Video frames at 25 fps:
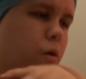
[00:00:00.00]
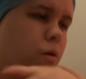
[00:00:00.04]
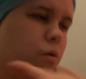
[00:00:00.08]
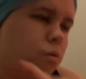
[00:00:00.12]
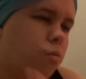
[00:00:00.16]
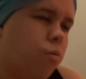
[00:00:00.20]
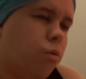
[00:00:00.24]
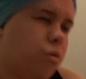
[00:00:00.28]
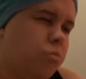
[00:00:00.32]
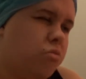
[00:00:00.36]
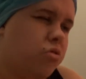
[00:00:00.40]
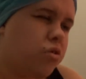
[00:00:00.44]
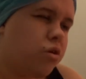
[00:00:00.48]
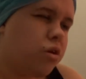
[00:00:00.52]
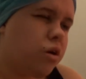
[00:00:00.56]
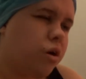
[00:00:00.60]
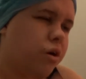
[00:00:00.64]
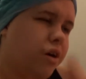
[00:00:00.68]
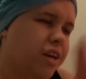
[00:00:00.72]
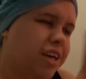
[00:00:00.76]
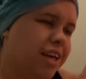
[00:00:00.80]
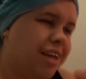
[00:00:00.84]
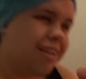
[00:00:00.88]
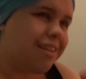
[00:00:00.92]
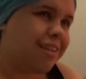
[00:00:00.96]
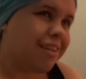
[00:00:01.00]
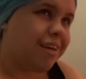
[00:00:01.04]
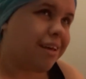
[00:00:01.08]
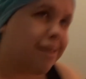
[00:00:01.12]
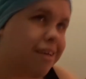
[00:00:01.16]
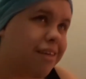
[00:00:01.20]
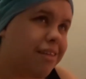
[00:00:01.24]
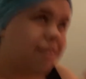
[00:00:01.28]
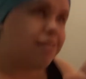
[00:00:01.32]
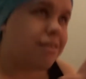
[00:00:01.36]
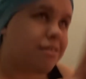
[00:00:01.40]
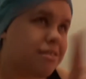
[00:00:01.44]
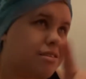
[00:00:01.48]
When we were going in there,
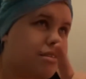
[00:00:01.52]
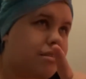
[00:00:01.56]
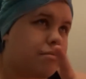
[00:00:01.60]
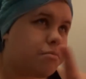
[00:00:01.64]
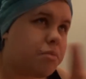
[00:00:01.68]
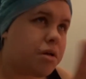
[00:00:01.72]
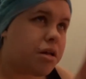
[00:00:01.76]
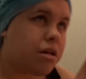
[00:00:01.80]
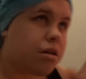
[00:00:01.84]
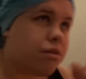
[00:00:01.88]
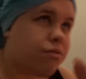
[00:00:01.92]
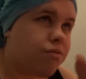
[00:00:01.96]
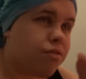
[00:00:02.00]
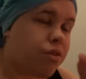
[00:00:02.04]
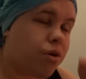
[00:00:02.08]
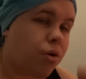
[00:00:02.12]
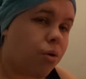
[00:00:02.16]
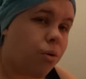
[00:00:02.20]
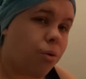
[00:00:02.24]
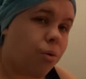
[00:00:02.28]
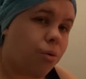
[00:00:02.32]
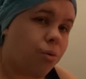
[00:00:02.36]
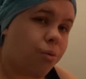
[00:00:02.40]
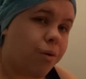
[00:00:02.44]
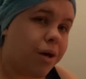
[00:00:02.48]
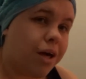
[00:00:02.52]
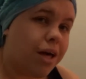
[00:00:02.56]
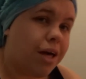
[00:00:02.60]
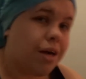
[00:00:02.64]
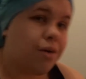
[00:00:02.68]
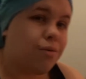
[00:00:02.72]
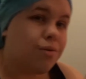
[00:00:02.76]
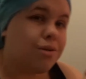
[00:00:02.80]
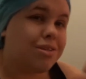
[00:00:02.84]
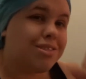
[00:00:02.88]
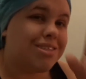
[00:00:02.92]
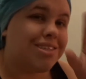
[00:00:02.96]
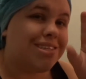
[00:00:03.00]
the smell of the hallway
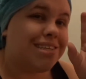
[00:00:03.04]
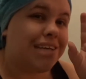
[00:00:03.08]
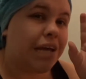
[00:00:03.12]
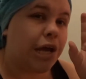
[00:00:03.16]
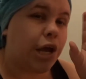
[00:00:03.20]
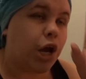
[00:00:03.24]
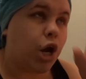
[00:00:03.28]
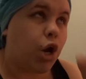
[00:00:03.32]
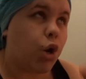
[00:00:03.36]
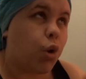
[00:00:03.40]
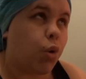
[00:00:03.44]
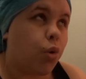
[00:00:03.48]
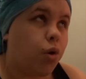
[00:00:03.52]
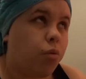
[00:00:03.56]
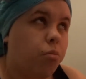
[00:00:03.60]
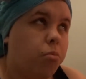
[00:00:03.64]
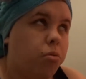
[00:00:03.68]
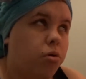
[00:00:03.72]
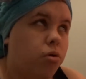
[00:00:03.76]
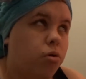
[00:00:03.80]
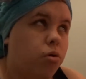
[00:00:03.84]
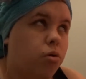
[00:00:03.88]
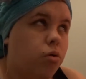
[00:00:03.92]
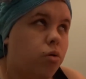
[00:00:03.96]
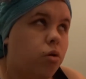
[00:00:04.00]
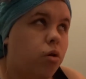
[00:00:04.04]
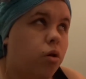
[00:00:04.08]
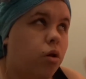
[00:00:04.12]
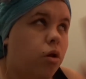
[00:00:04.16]
was terrible.